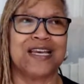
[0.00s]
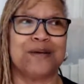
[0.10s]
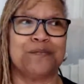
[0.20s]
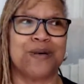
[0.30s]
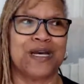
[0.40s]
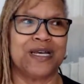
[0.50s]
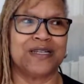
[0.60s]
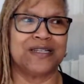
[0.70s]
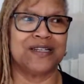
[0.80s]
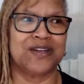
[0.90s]

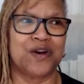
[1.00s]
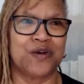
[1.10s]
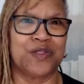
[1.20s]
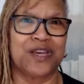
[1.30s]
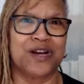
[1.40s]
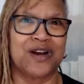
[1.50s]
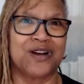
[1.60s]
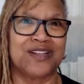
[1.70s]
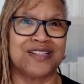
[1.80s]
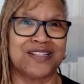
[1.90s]
But
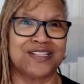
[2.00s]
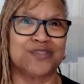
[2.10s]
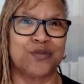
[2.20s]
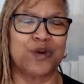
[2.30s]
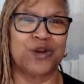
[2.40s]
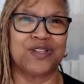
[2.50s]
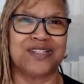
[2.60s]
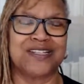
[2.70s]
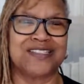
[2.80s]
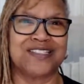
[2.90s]
this
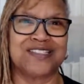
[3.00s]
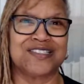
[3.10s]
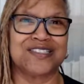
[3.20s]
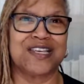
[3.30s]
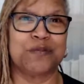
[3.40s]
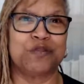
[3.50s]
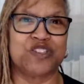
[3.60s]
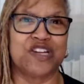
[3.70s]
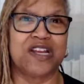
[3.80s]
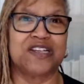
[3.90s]
world, it just keeps
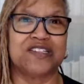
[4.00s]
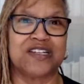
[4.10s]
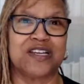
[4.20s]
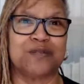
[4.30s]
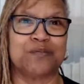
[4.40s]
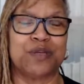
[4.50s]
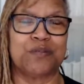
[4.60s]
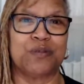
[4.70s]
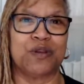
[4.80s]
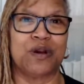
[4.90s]
changing, and
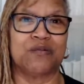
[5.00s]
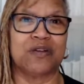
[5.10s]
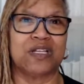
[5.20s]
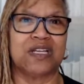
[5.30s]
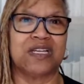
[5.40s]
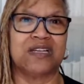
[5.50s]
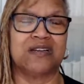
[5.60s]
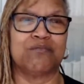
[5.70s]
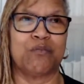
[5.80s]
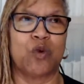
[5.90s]
people are really
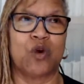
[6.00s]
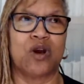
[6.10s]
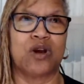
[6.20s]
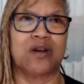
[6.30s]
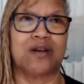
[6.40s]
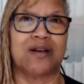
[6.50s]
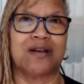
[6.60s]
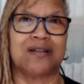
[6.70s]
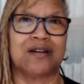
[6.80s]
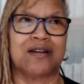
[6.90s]
more,
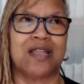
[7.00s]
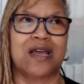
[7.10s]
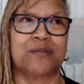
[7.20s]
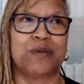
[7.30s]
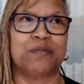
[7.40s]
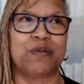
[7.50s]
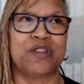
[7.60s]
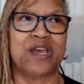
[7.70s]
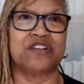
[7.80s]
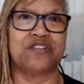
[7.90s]
there are a lot of people
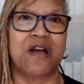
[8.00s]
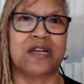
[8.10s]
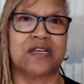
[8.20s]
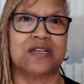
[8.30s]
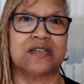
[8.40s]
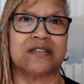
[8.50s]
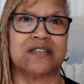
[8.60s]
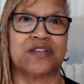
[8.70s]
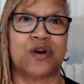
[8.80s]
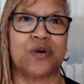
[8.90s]
that try to
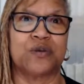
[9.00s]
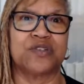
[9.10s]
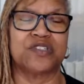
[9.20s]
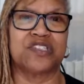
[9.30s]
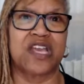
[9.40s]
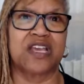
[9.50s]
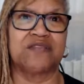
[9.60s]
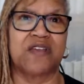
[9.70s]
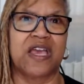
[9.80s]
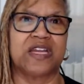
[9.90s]
take
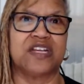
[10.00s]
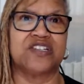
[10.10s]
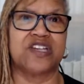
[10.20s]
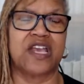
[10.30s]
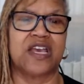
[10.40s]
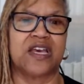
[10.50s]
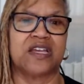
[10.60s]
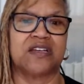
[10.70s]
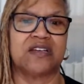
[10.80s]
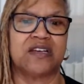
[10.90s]
advantage
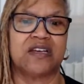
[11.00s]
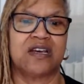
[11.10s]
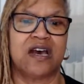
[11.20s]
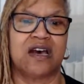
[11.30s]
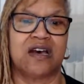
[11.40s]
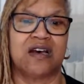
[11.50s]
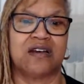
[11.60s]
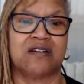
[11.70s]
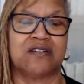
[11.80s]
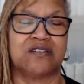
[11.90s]
and
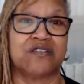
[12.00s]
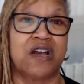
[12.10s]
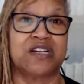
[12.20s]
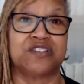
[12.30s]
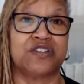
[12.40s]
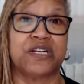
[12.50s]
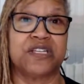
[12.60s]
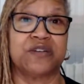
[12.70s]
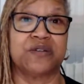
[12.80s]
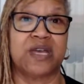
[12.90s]
try to trick
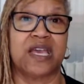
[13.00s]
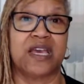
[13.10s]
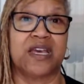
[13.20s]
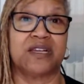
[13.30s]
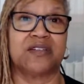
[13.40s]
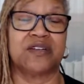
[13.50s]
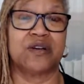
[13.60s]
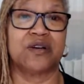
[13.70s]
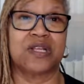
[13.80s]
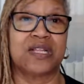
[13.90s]
you. And
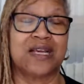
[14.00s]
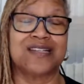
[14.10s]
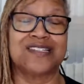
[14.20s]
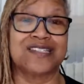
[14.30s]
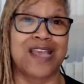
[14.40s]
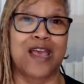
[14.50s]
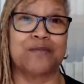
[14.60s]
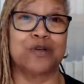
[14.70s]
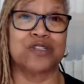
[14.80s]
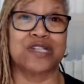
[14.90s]
there lot of
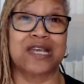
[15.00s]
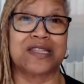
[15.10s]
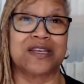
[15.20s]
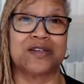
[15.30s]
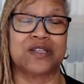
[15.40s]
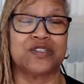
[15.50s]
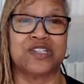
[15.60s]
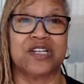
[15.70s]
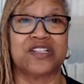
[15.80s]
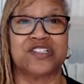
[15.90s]
scammers out there.
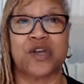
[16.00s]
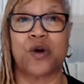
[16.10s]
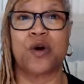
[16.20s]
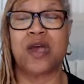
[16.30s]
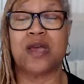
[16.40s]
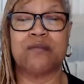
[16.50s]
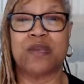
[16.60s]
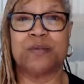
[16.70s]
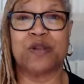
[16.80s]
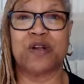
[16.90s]
So
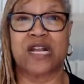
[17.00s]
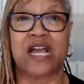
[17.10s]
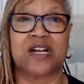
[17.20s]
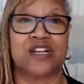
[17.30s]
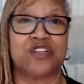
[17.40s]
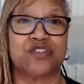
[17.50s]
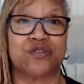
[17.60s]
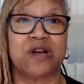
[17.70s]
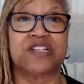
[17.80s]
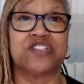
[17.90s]
people are not going to
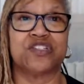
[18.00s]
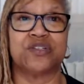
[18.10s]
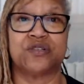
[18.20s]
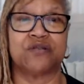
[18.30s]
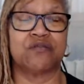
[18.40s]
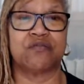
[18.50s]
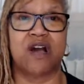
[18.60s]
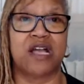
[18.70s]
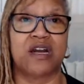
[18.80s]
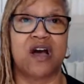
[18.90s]
trust you
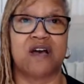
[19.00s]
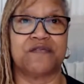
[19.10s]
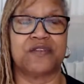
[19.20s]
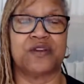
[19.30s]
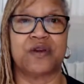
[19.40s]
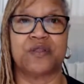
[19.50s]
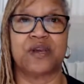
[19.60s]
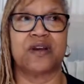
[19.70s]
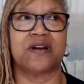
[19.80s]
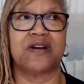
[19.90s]
right off.
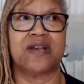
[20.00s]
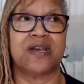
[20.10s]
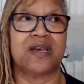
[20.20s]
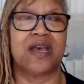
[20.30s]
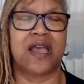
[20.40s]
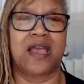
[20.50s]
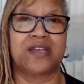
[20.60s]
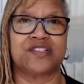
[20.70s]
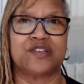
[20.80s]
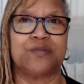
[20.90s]
There
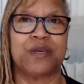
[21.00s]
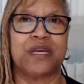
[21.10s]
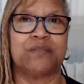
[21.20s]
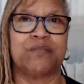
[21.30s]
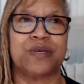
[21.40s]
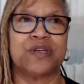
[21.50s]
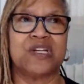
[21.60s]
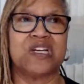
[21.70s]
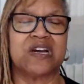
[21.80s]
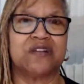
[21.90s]
has to be a
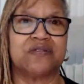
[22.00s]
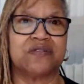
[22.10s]
building of